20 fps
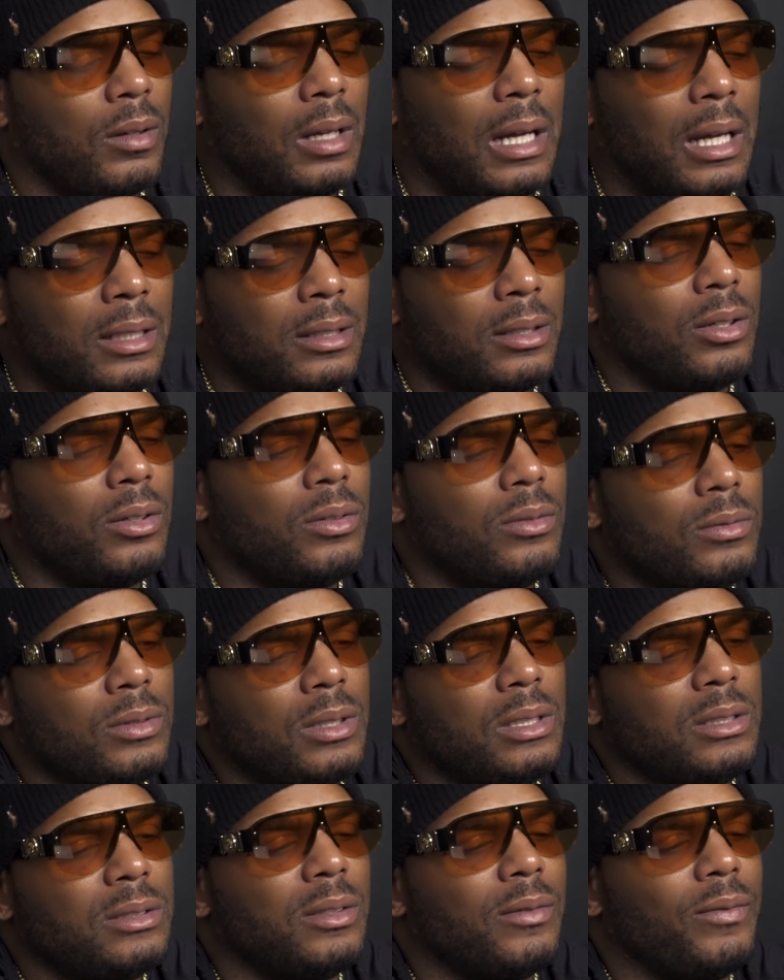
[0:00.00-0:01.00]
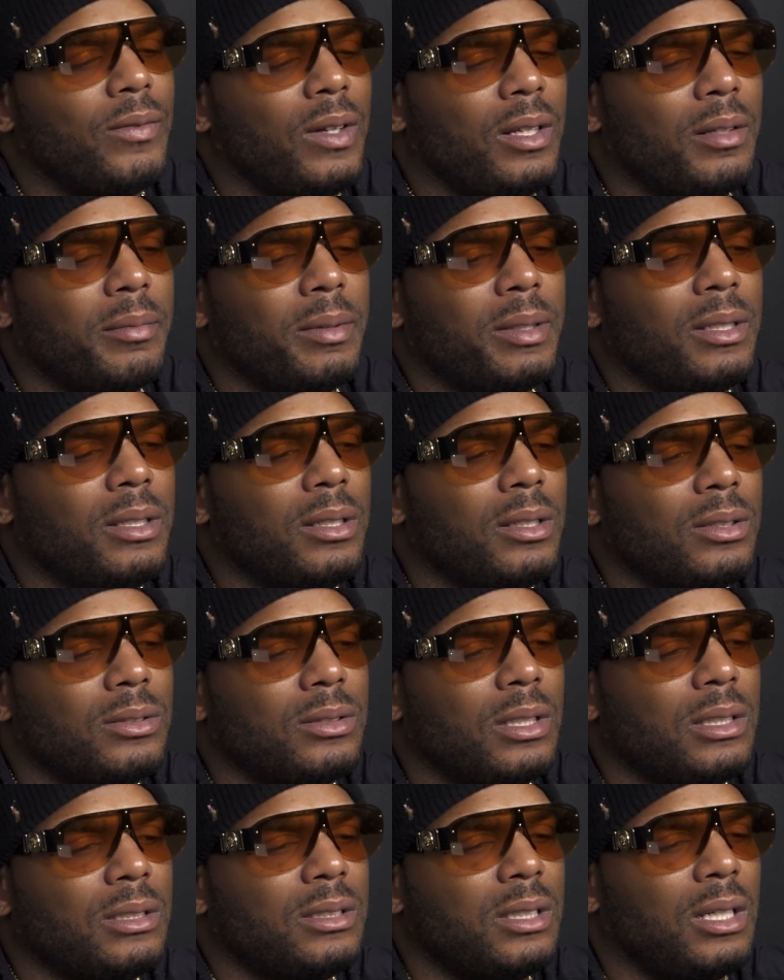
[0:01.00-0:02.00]
I know these development deals,
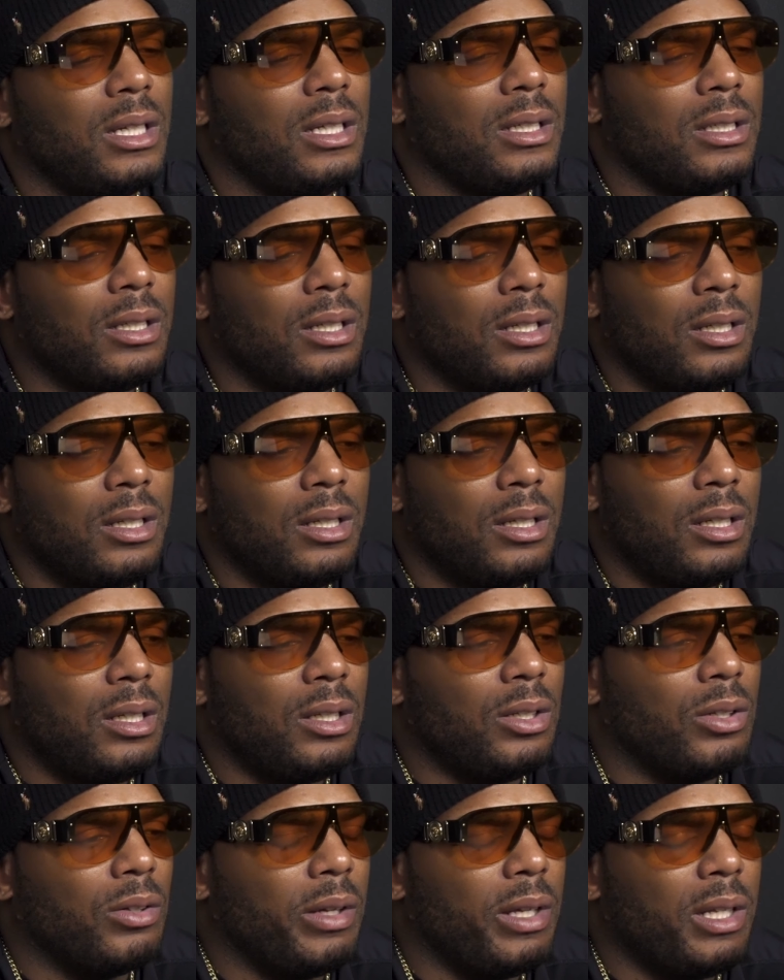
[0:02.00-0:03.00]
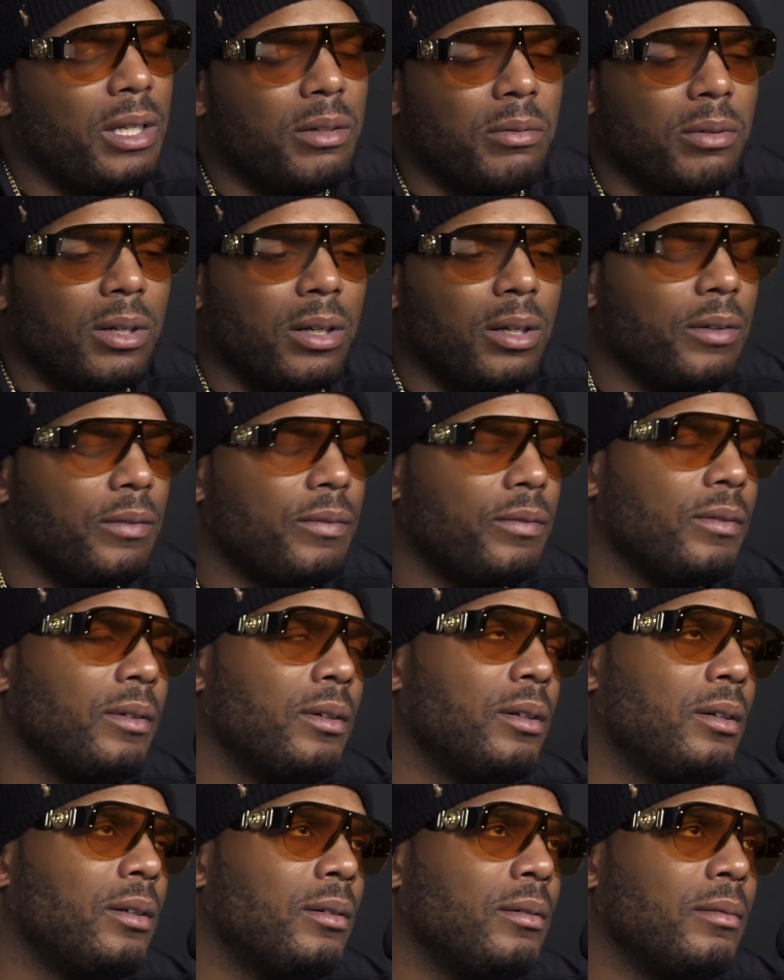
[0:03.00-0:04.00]
they take anywhere
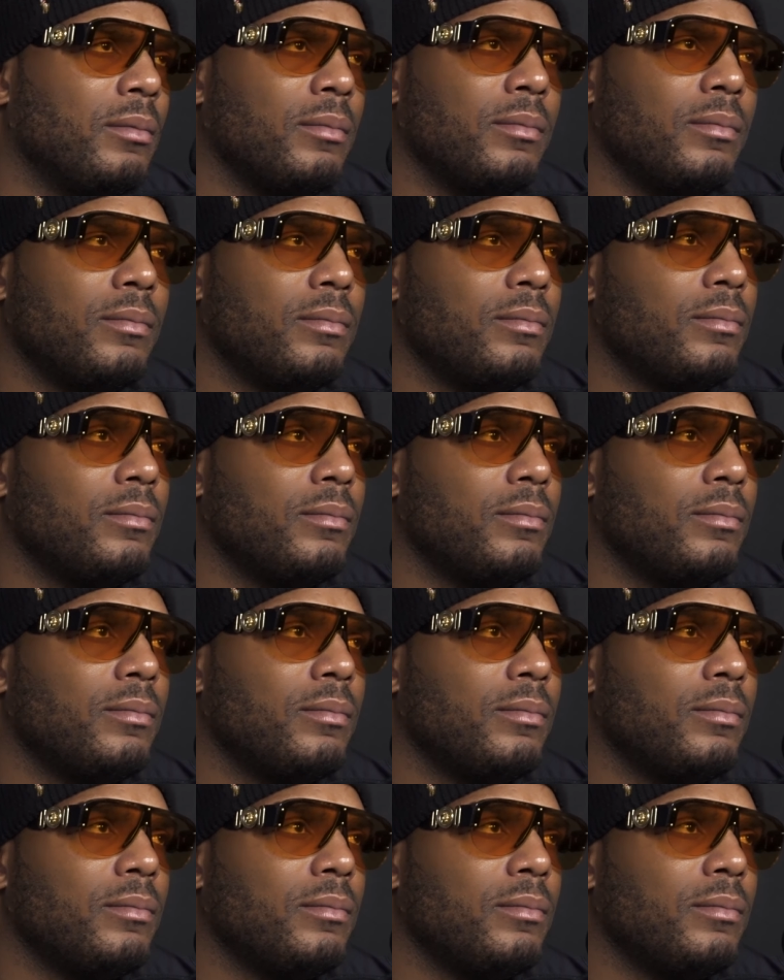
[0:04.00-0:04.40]
from